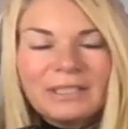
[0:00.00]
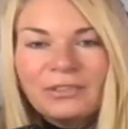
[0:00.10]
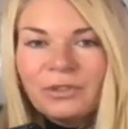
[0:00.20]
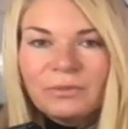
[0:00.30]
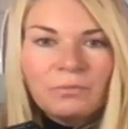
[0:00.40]

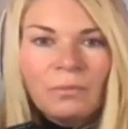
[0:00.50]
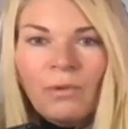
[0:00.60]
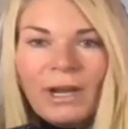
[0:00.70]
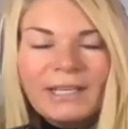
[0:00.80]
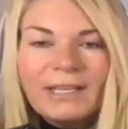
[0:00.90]
just
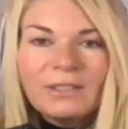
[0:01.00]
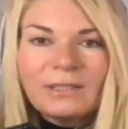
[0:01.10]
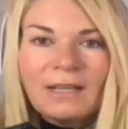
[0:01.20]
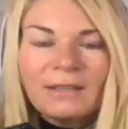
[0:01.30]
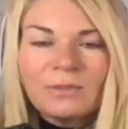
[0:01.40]
recognize those
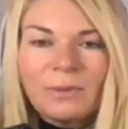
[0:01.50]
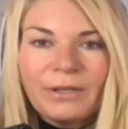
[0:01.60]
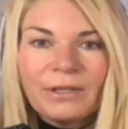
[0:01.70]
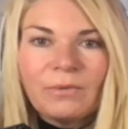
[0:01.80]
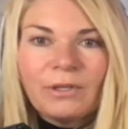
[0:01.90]
outlets where
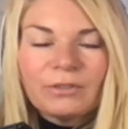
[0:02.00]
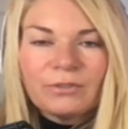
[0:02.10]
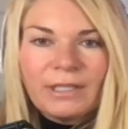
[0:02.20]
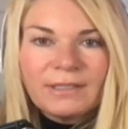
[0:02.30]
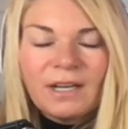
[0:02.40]
you're good, what your
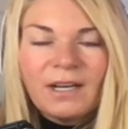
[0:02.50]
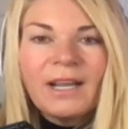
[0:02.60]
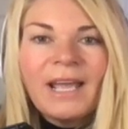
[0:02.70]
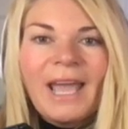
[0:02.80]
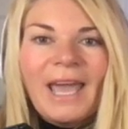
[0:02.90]
strengths are,
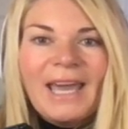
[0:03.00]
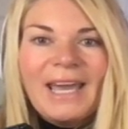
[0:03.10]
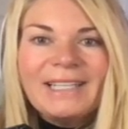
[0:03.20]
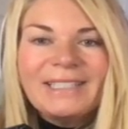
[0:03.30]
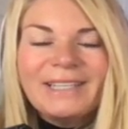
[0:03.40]

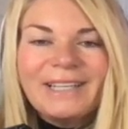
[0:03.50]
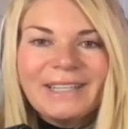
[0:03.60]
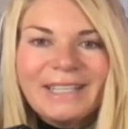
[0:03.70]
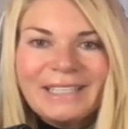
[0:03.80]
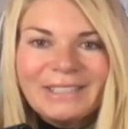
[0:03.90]
and
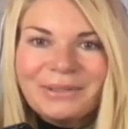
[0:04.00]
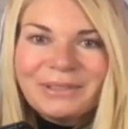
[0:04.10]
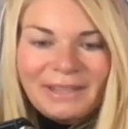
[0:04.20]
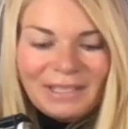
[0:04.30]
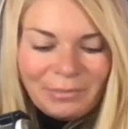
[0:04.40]
then lean into,
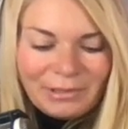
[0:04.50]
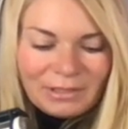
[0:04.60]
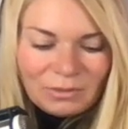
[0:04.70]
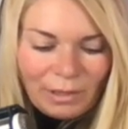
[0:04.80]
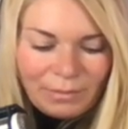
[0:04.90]
because I think it brings
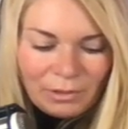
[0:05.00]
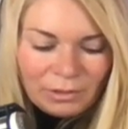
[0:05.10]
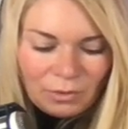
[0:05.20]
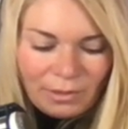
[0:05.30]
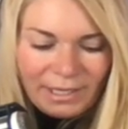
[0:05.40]
us way more
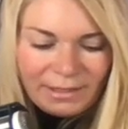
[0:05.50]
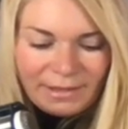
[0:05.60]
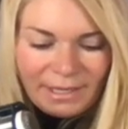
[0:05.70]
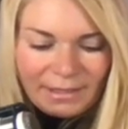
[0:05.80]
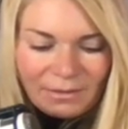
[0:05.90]
joy
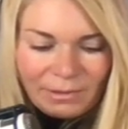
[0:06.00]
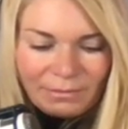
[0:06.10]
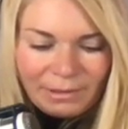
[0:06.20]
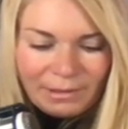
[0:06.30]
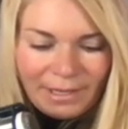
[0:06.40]
than we
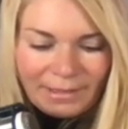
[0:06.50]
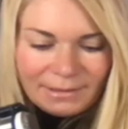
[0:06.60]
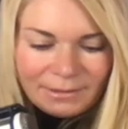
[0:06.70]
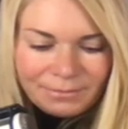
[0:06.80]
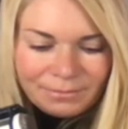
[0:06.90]
realize.